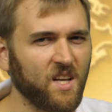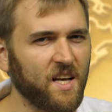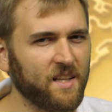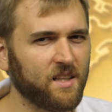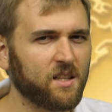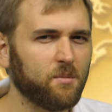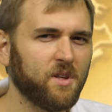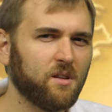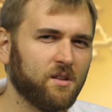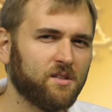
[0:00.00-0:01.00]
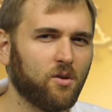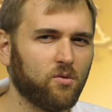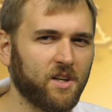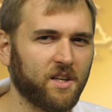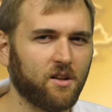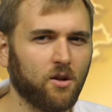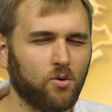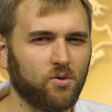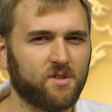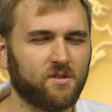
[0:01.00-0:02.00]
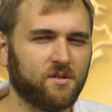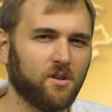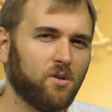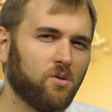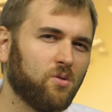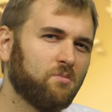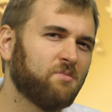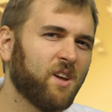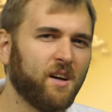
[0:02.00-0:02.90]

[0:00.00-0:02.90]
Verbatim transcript: And Little Mill is already closed, so